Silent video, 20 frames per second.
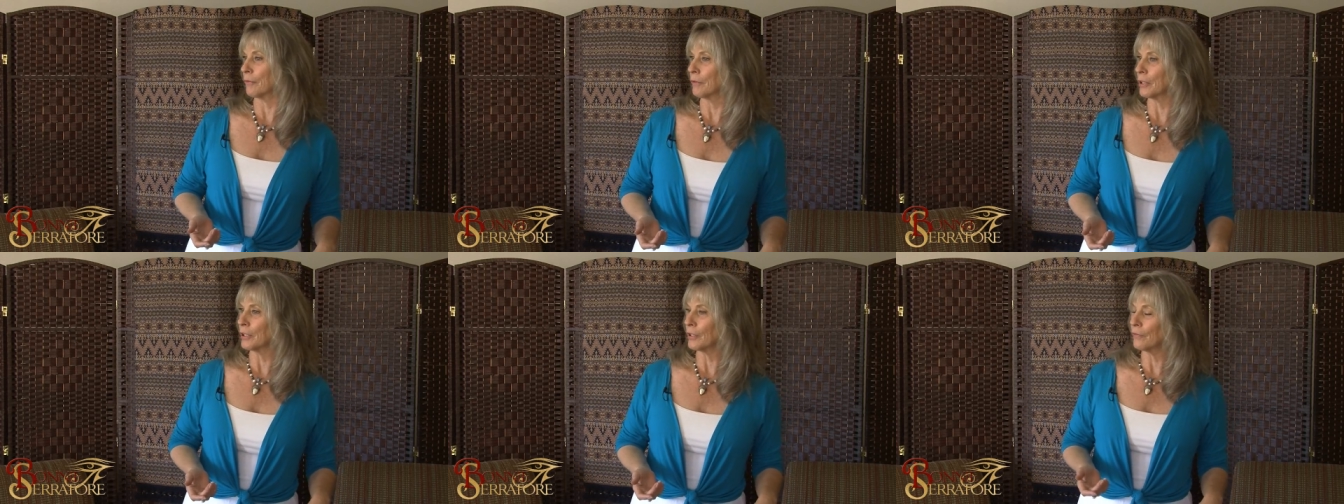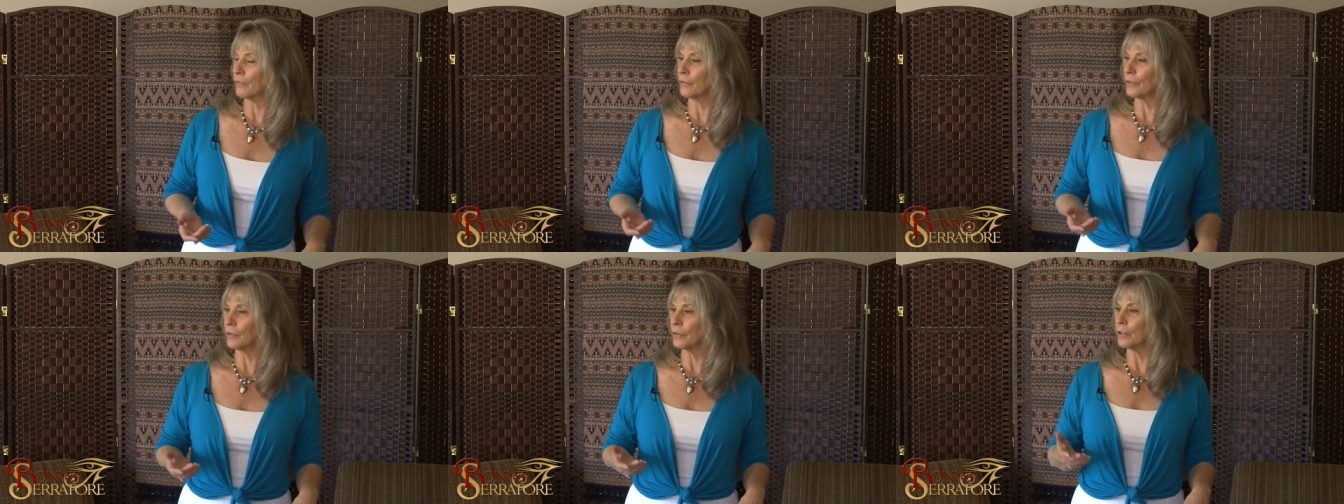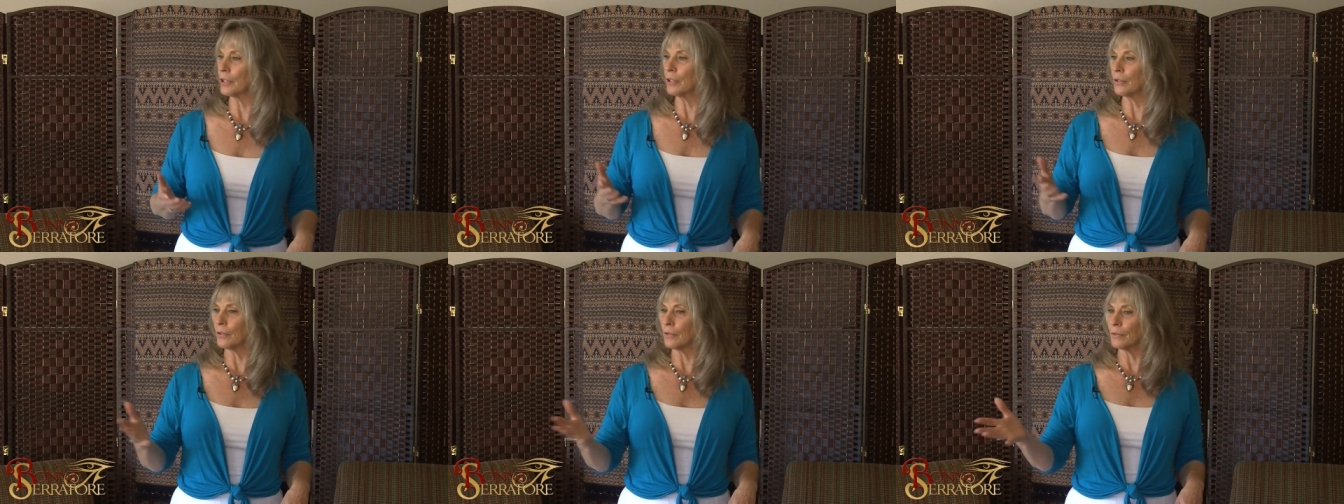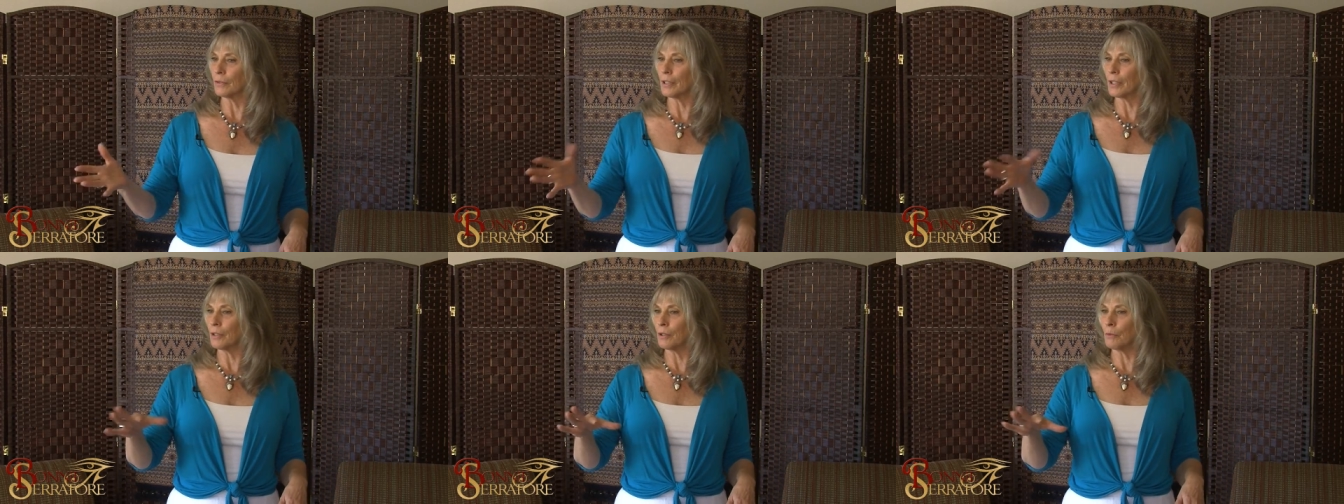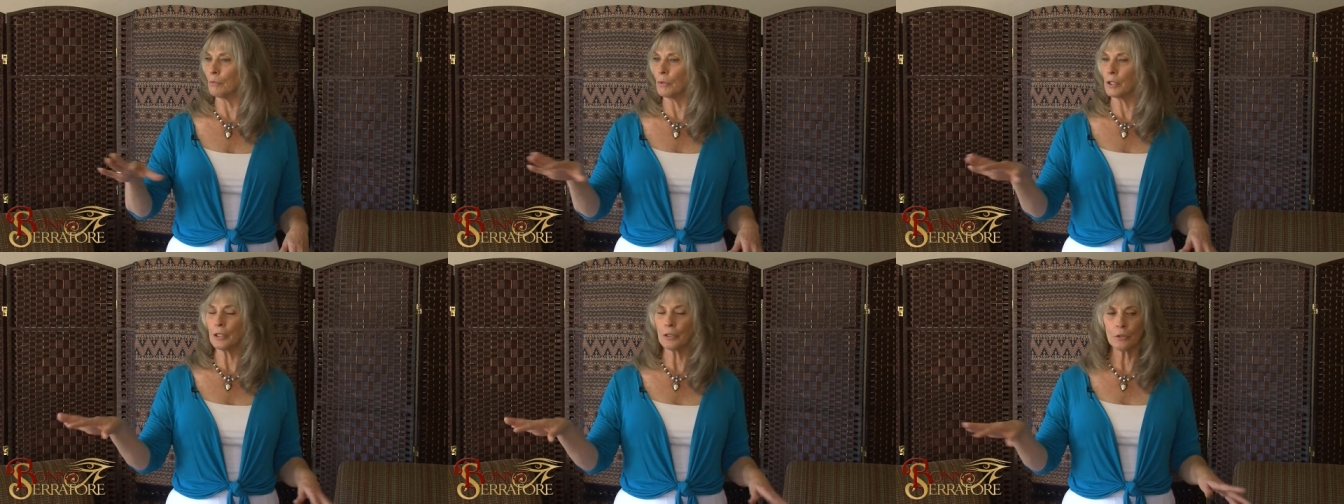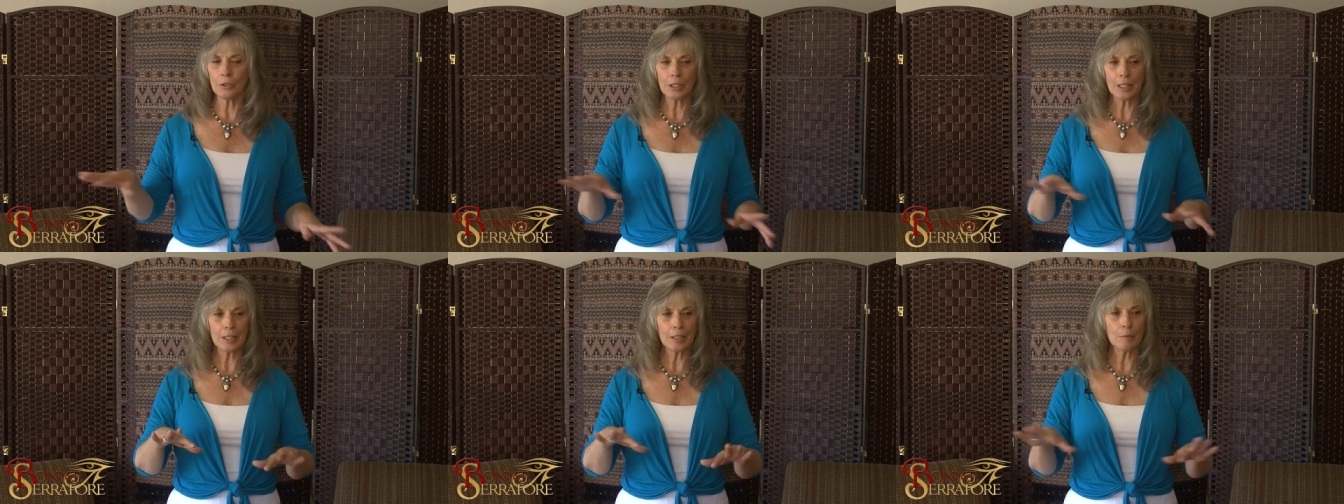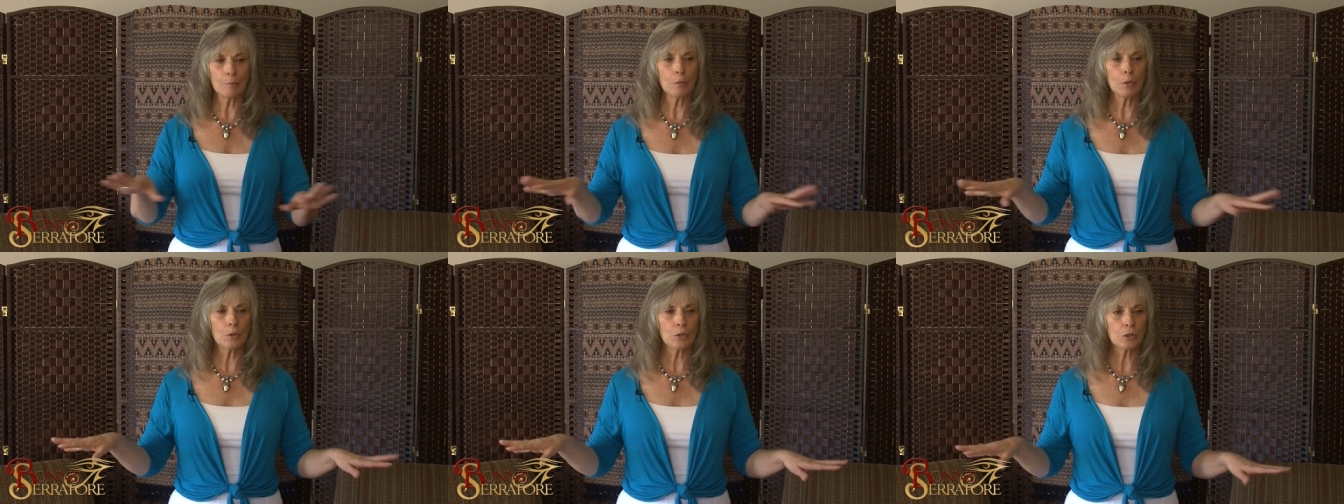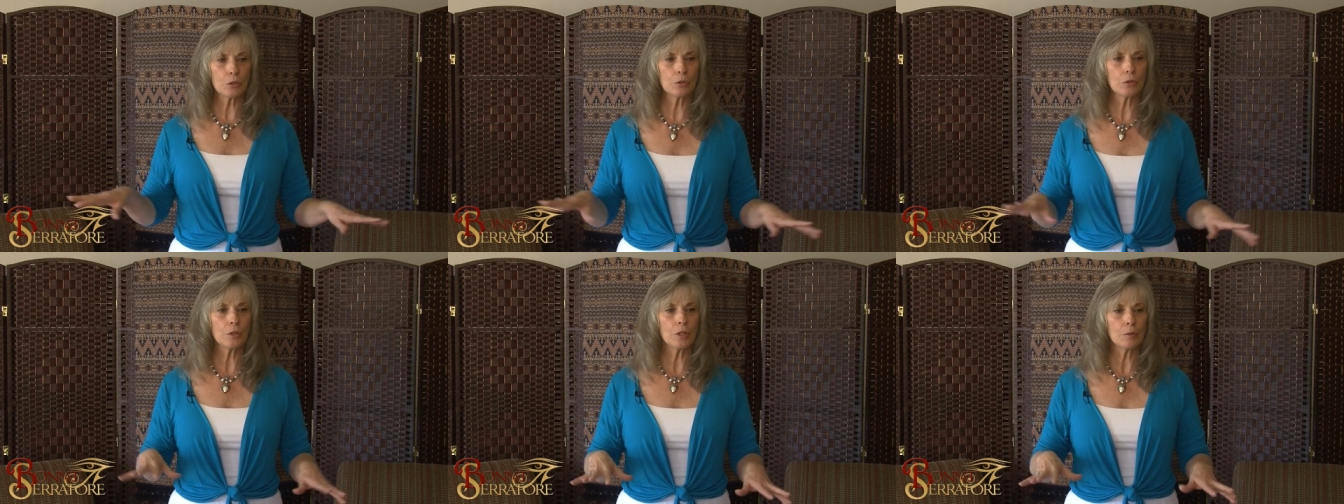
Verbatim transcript: When you, you know, they don't want you to get emotional,